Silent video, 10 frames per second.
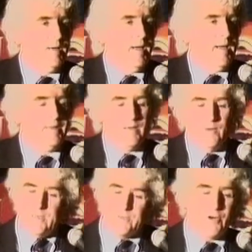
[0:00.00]
And
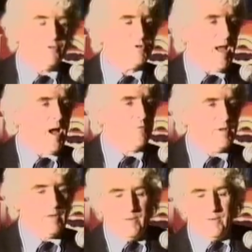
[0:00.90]
that it turns out
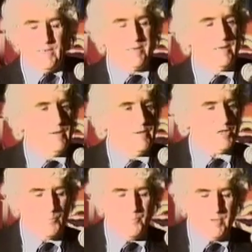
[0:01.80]

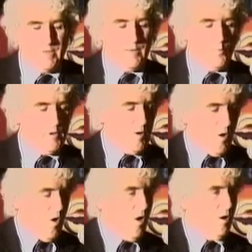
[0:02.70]
that when
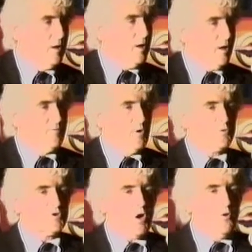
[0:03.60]
all of
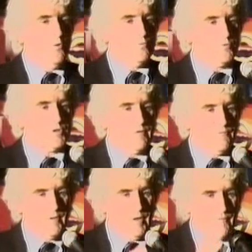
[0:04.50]
those tones
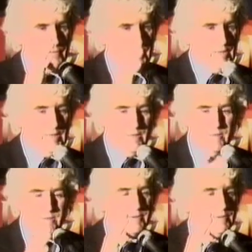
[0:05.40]
of
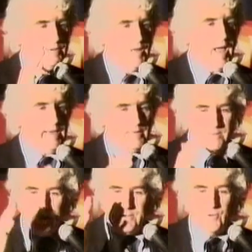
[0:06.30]
clear
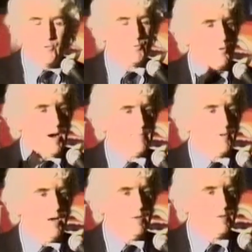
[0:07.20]
light at those prime
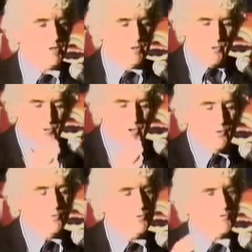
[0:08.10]
colors, and those
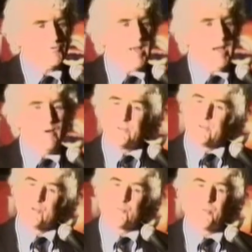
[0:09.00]
tones of sound at
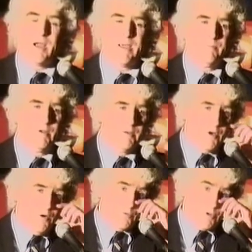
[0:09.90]
those prime
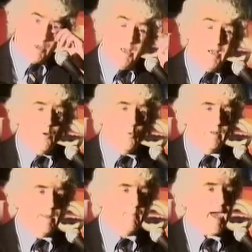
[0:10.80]
notes,
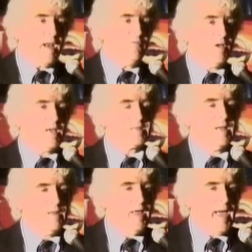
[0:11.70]
when they
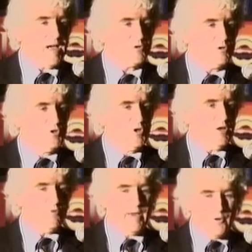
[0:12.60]
manifest, they actually
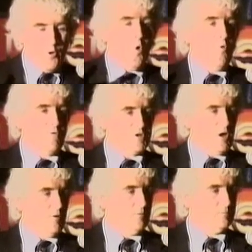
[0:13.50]
generate an
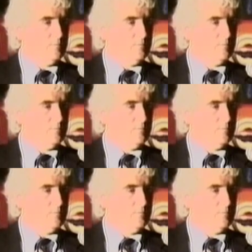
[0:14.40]
overtone